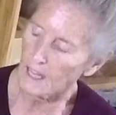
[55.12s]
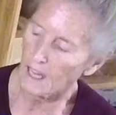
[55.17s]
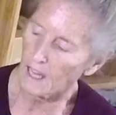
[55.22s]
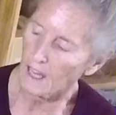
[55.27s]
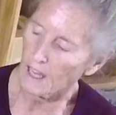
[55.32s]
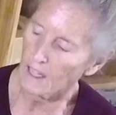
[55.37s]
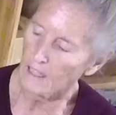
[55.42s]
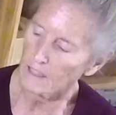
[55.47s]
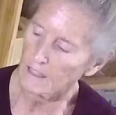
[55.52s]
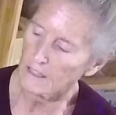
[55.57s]

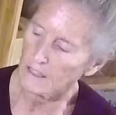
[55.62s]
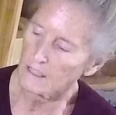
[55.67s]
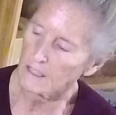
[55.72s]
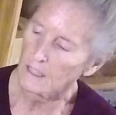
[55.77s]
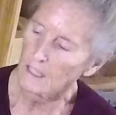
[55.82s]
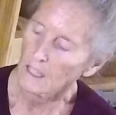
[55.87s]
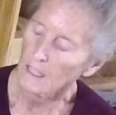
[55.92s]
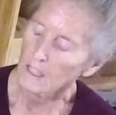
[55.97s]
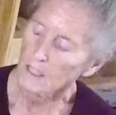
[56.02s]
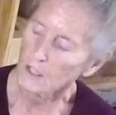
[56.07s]
and
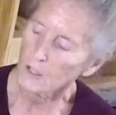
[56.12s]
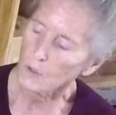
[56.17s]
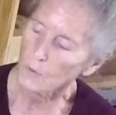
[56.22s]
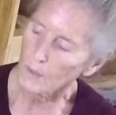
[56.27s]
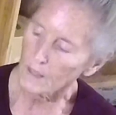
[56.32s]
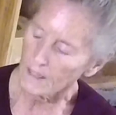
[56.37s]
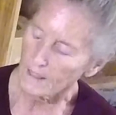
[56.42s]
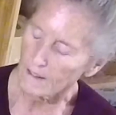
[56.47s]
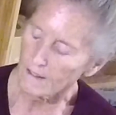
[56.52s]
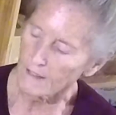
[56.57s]

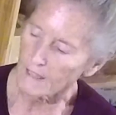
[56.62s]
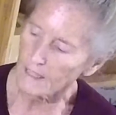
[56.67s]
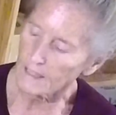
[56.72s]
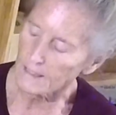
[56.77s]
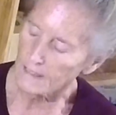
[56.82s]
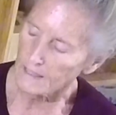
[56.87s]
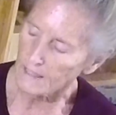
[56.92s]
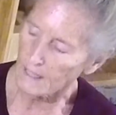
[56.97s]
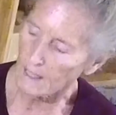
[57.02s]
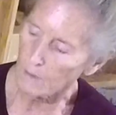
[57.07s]
doing the
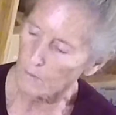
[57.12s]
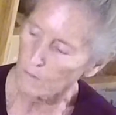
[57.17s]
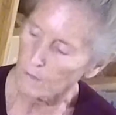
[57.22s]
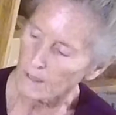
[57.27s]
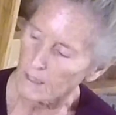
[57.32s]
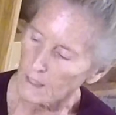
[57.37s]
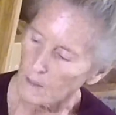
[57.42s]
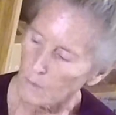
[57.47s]
things that I really